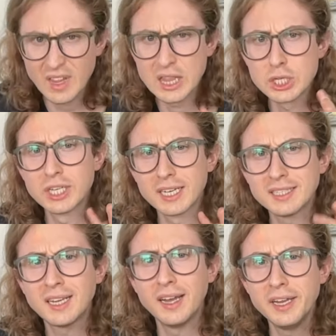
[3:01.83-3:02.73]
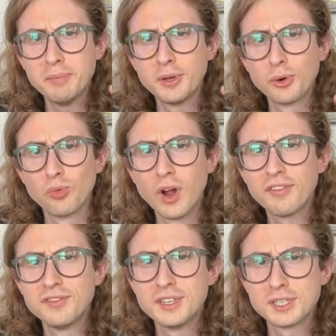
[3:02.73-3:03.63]
there's like a tiny bit of
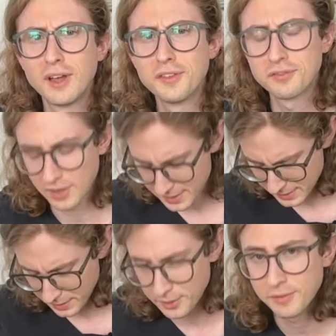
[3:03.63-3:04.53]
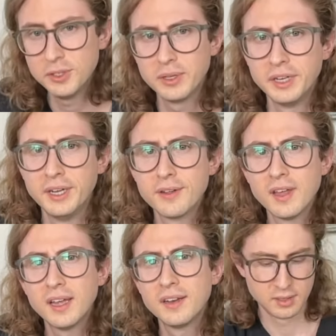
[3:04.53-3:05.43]
roughness on the frets. I don't know if you can hear
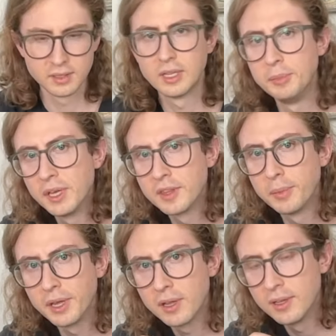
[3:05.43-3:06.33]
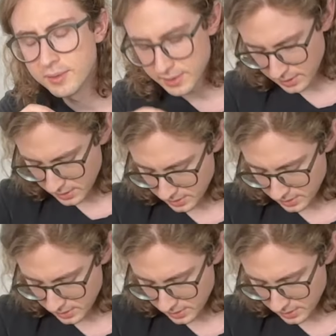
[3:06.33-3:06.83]
that. Let me get the mic closer.